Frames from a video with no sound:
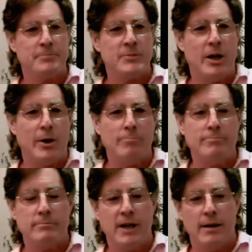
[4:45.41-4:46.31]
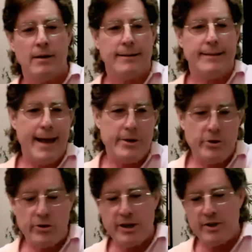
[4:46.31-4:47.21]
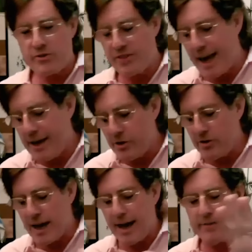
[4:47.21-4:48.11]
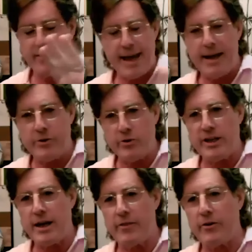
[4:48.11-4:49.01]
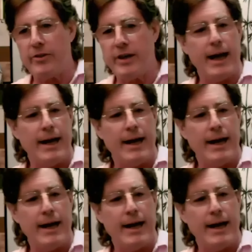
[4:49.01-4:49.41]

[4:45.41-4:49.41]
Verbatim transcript: You know, they do this, they do that, they do the other thing.